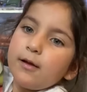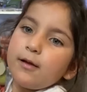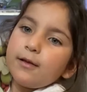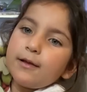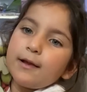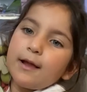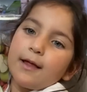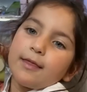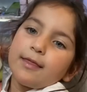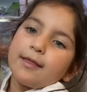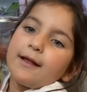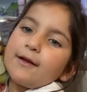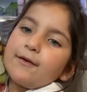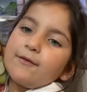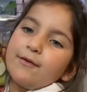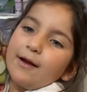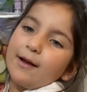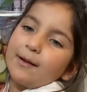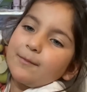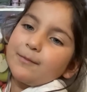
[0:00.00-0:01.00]
Last thing
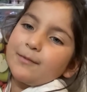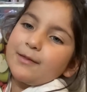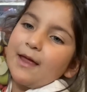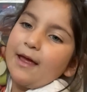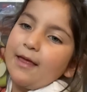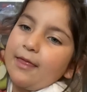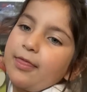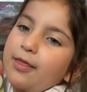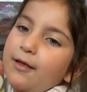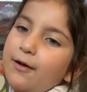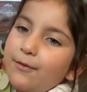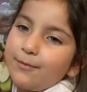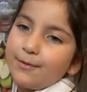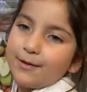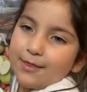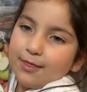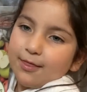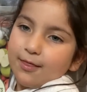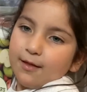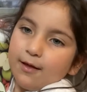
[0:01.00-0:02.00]
we had TESCO
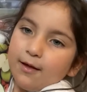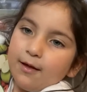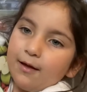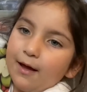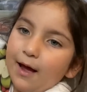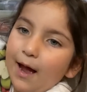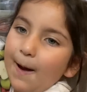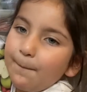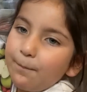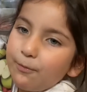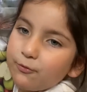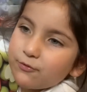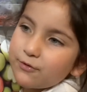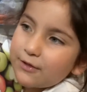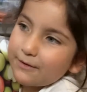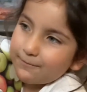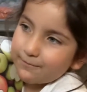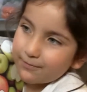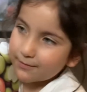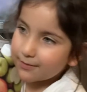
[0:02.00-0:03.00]
was apple
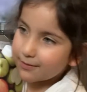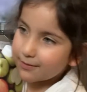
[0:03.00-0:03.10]
juice.